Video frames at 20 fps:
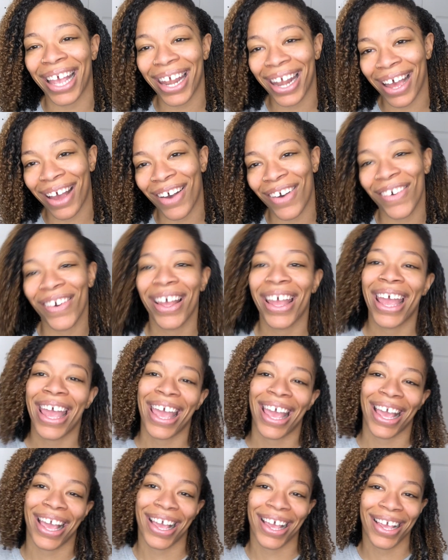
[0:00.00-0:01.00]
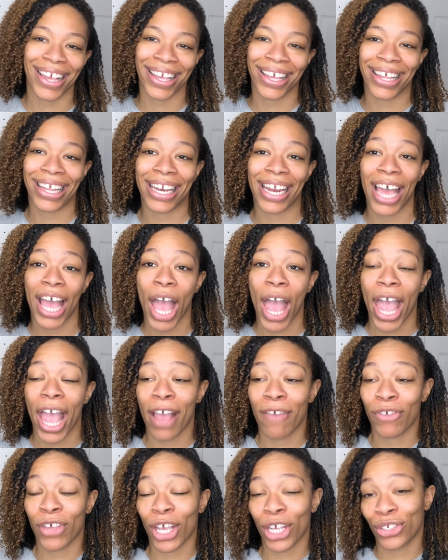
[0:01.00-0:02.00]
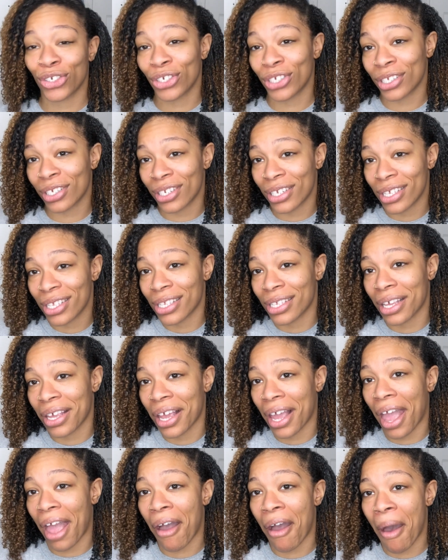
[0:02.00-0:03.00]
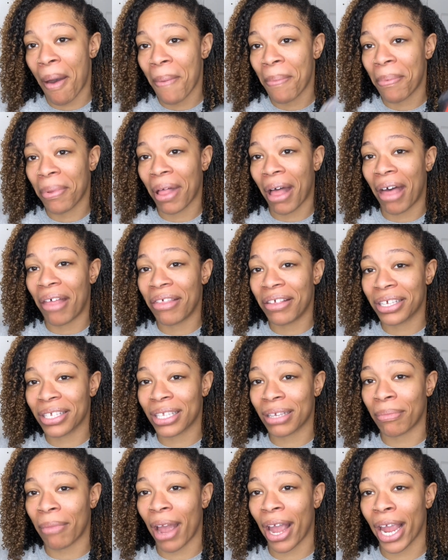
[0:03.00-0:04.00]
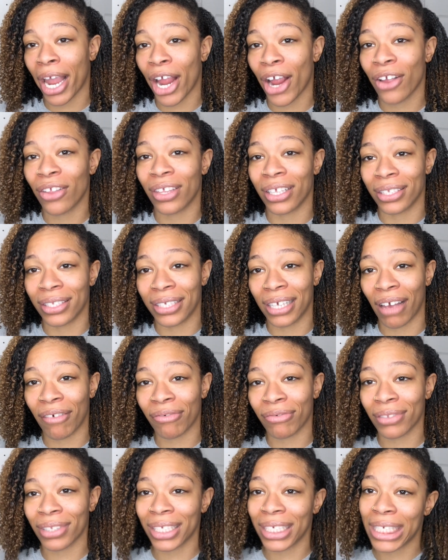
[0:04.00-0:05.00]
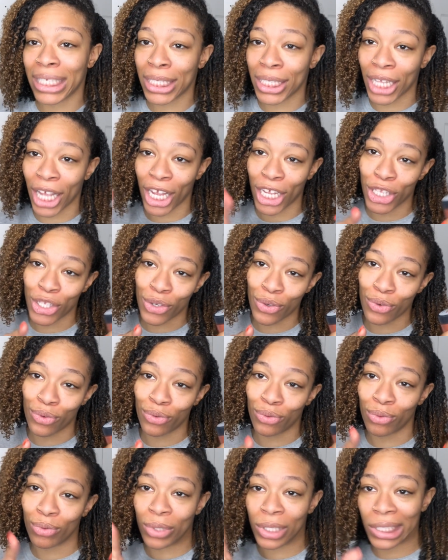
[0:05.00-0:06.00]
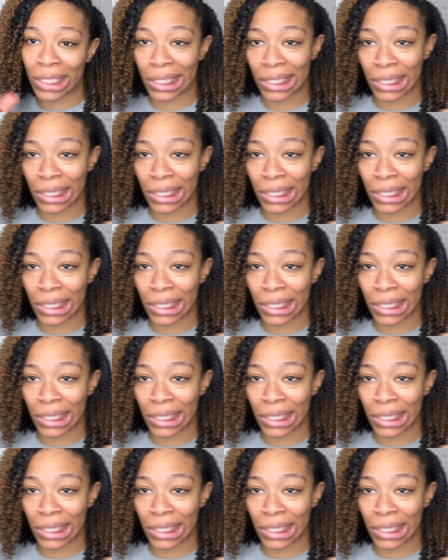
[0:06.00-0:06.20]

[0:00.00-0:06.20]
that out. And if you're interested in seeing how I apply this to my hair, then definitely stay tuned.